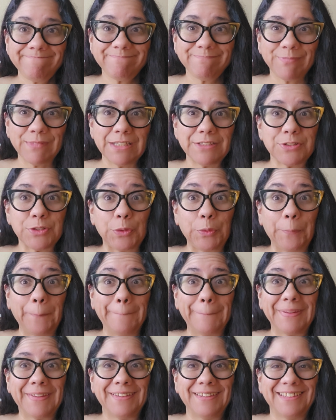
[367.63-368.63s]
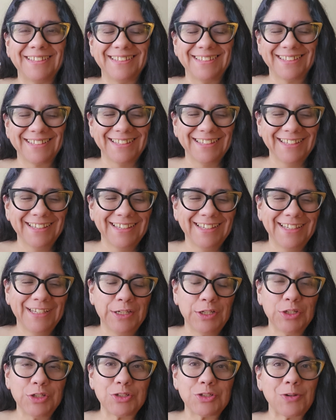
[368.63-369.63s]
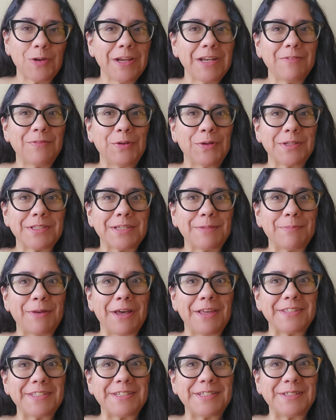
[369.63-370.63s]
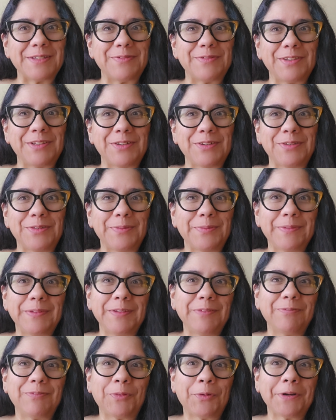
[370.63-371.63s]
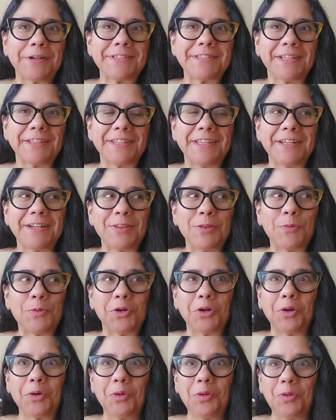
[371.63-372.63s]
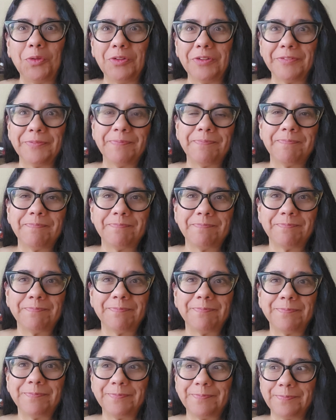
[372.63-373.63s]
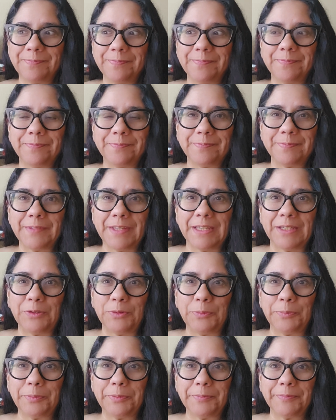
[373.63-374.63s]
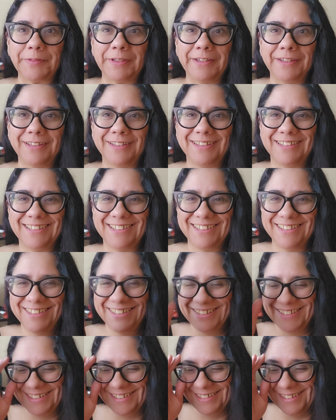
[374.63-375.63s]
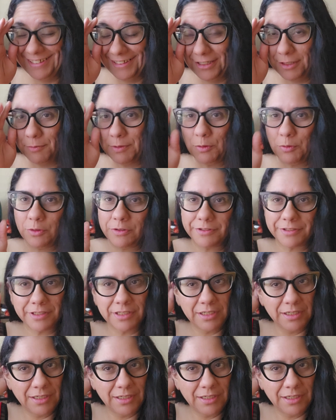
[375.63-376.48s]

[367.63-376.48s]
So trying to focus on positive, 40 is not the end of the world. I hope. Could be worse.